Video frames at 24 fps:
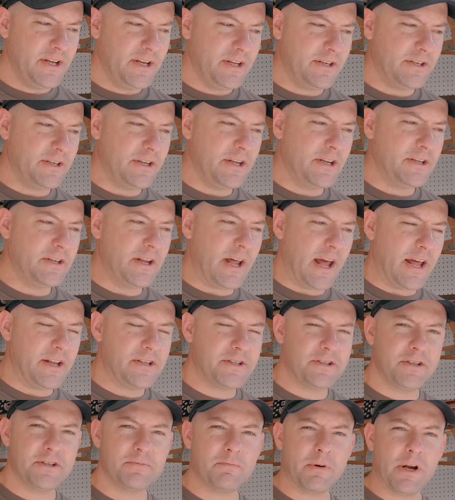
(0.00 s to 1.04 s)
it, it,
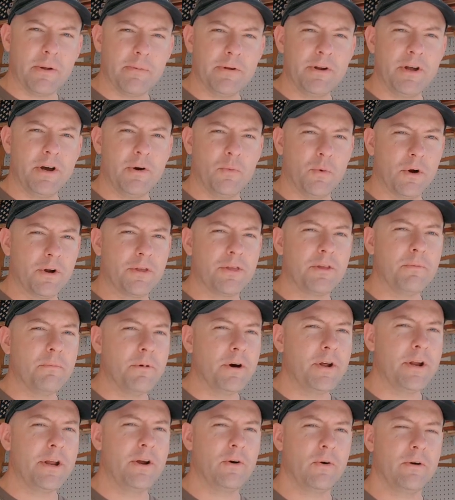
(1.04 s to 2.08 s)
it's just probably not worth the
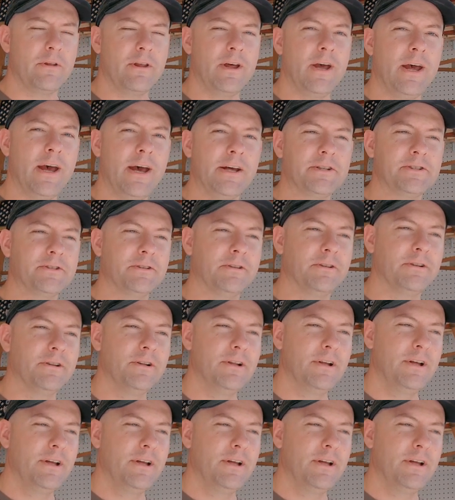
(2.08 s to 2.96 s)
money or the hassle